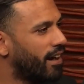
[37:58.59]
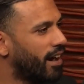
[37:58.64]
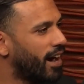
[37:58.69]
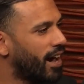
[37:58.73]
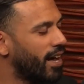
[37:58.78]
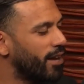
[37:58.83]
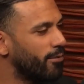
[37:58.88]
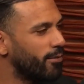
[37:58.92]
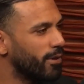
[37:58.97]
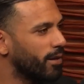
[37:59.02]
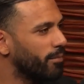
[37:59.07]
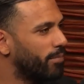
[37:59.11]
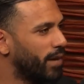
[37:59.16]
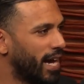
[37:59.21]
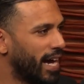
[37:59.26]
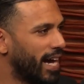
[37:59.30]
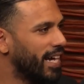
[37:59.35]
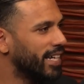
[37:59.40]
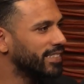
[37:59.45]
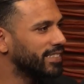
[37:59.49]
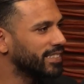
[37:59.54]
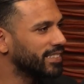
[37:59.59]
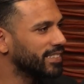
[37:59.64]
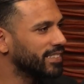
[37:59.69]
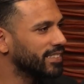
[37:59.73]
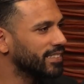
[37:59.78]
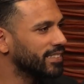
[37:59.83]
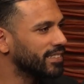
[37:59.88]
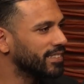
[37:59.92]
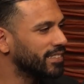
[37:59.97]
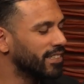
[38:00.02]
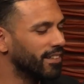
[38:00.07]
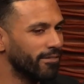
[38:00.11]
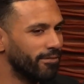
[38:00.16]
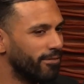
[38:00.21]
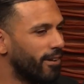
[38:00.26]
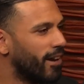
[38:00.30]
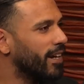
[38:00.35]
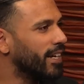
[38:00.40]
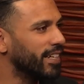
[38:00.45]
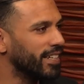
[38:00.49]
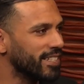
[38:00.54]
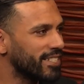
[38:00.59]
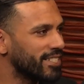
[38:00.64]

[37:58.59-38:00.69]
I don't want to pass the fucking